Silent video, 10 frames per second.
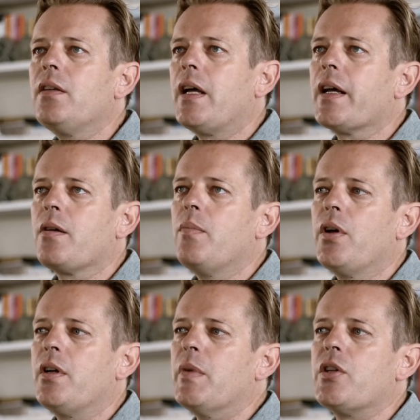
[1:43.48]
like a
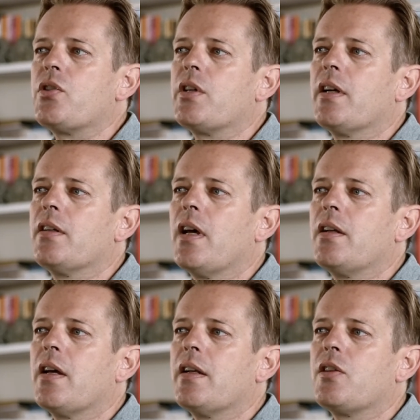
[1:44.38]
murder mystery
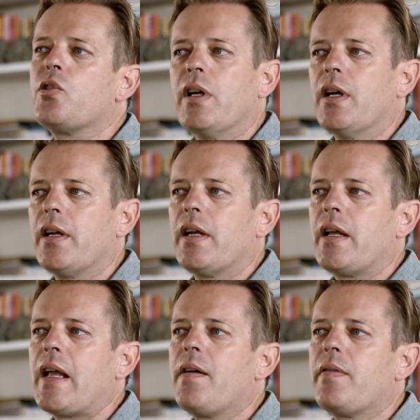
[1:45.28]
and a thriller and
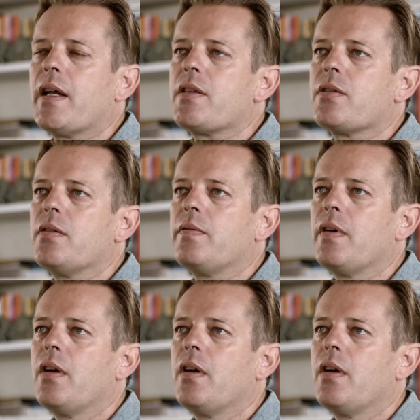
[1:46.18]
have that sort of